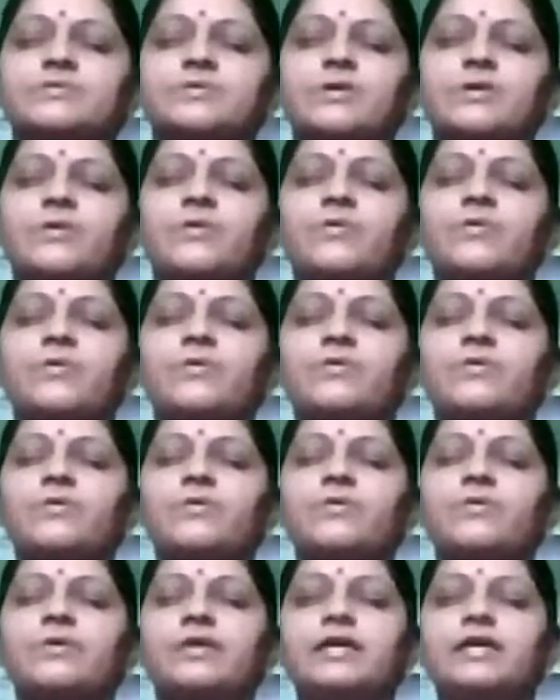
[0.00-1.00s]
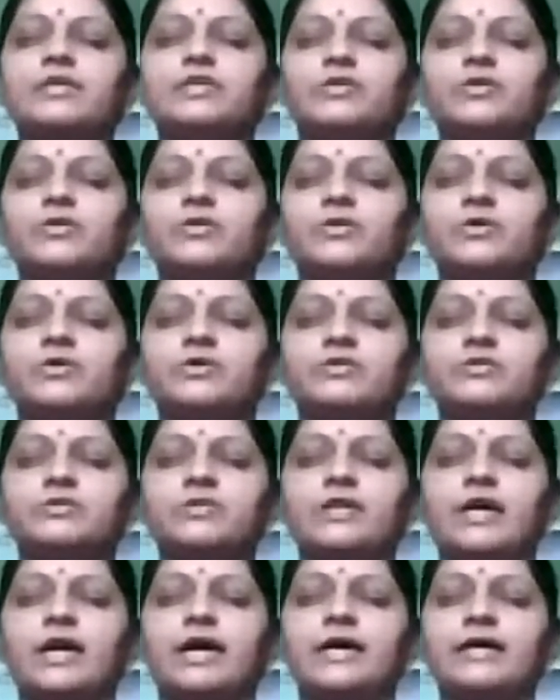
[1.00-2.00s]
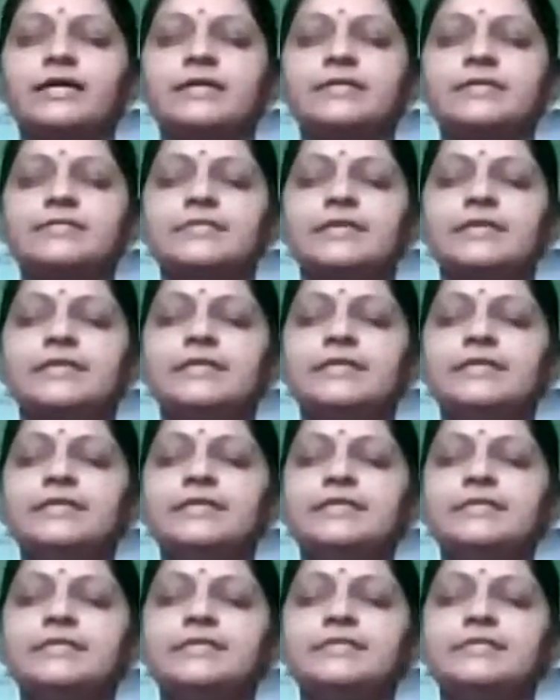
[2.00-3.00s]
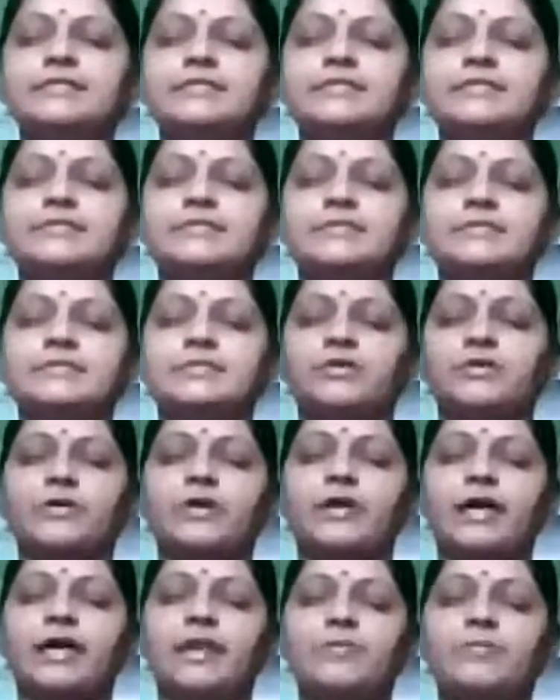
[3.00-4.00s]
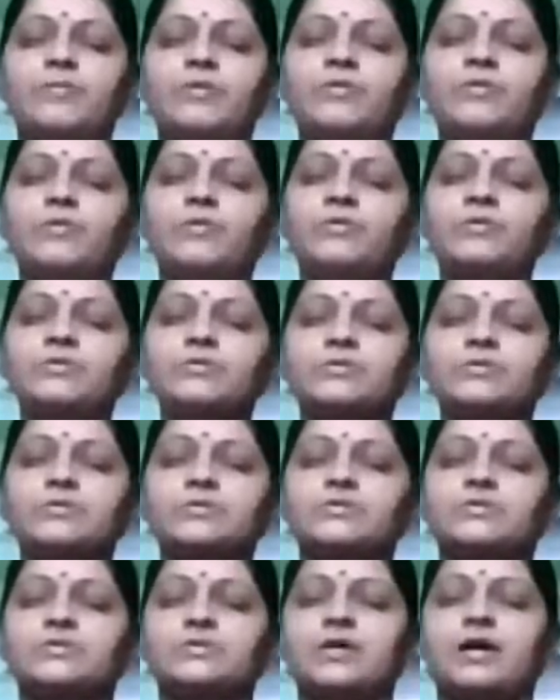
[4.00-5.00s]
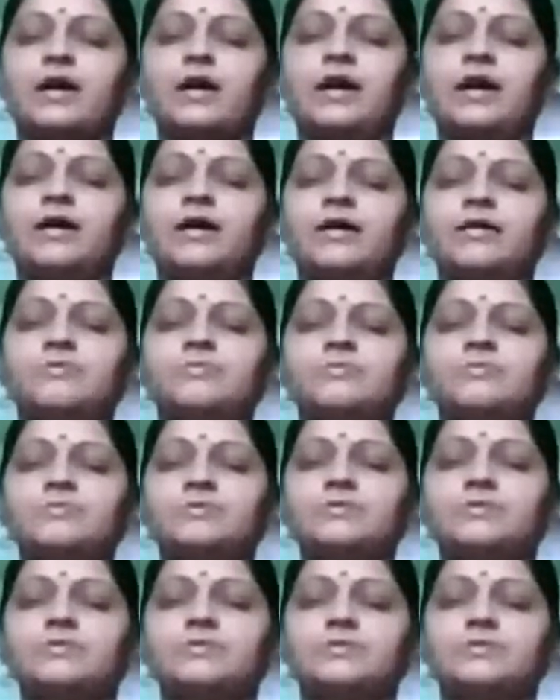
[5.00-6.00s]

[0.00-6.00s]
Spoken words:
slowly to your thighs and knees, your elbows, arms,